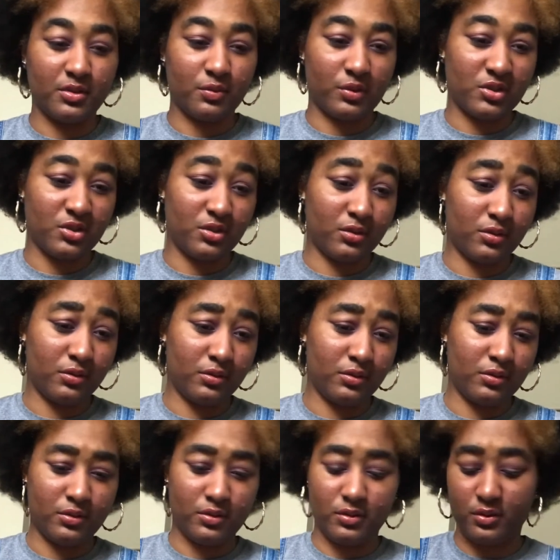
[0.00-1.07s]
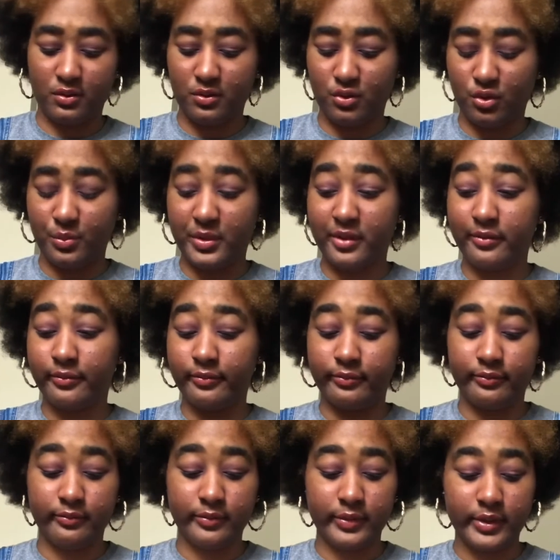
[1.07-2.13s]
Russian, German.
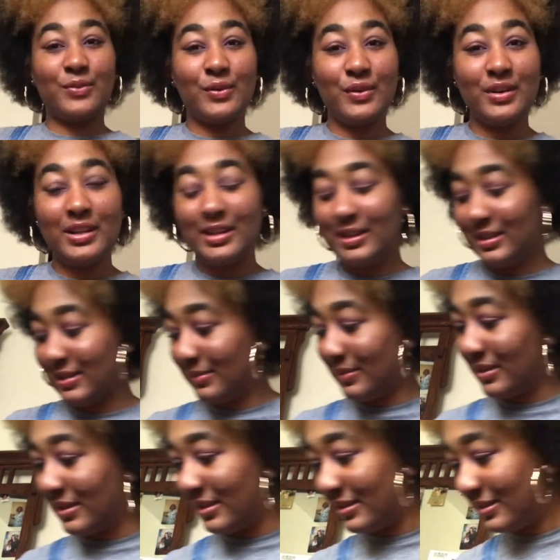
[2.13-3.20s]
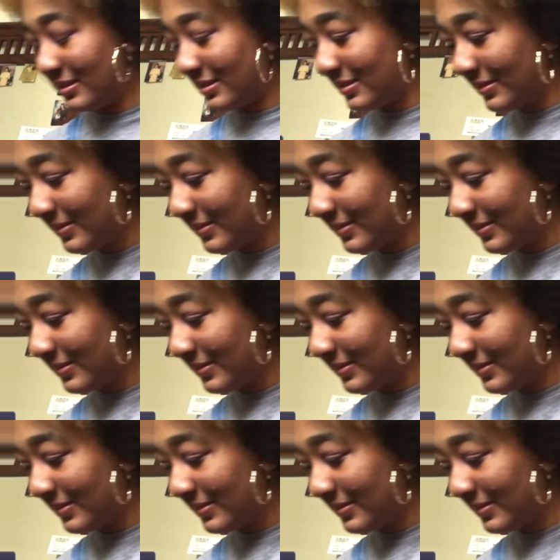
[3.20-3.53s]
40 minutes.